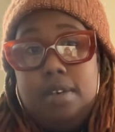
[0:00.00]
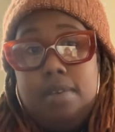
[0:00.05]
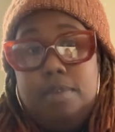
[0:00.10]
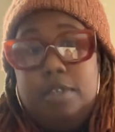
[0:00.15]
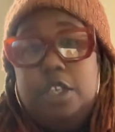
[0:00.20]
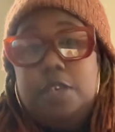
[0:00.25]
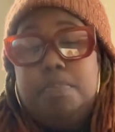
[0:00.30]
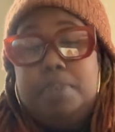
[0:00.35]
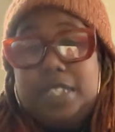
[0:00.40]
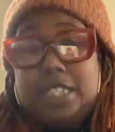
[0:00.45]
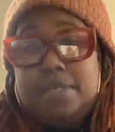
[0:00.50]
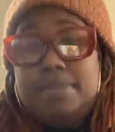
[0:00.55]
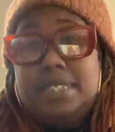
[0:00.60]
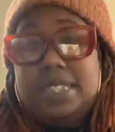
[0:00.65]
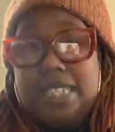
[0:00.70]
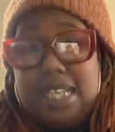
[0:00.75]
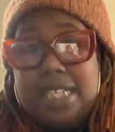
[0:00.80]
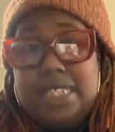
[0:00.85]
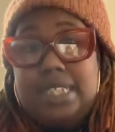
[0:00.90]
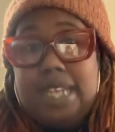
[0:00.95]
When you put them
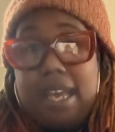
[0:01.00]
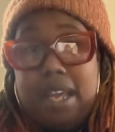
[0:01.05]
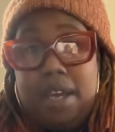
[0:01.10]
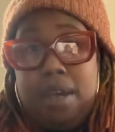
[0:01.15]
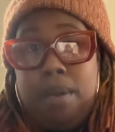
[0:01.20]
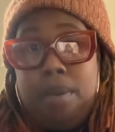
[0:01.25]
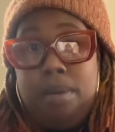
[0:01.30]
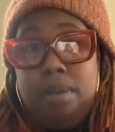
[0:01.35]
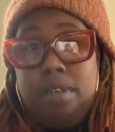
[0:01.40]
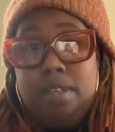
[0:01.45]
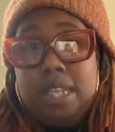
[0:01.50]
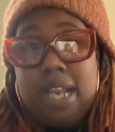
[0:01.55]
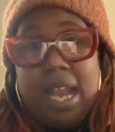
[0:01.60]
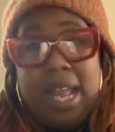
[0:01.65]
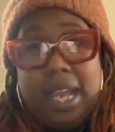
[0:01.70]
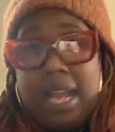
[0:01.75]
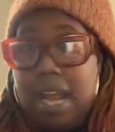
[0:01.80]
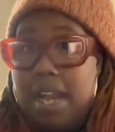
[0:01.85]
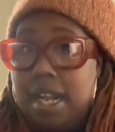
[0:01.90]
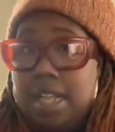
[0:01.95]
sticks down that
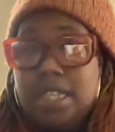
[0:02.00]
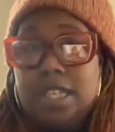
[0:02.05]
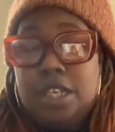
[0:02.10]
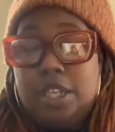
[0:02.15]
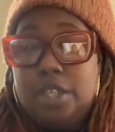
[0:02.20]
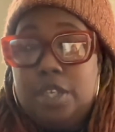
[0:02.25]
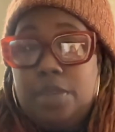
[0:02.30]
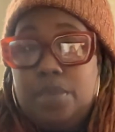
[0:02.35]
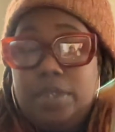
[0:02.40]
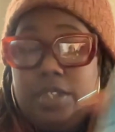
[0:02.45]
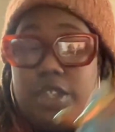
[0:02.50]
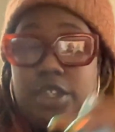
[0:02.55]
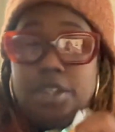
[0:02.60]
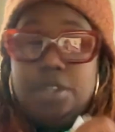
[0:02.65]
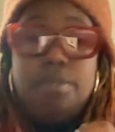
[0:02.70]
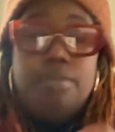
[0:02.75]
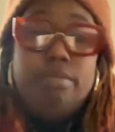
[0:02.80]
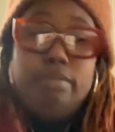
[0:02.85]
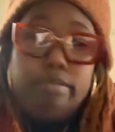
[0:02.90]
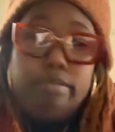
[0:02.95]
ain't got nothing to do with you?